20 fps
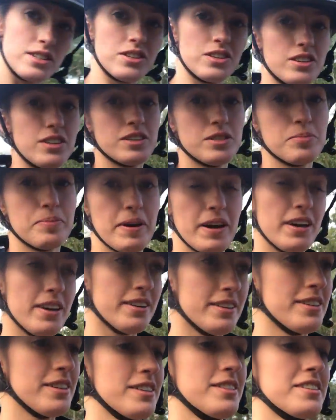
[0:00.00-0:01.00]
as you'd
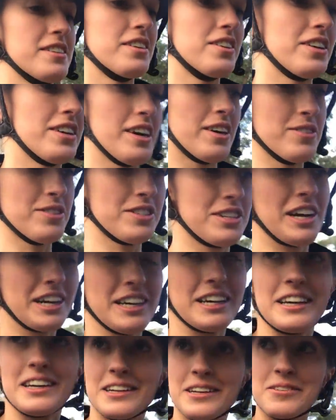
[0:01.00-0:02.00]
expect, considering I was
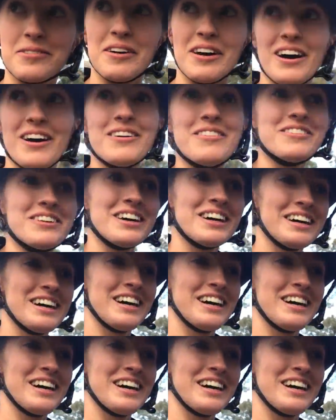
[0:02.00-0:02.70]
tucking him up.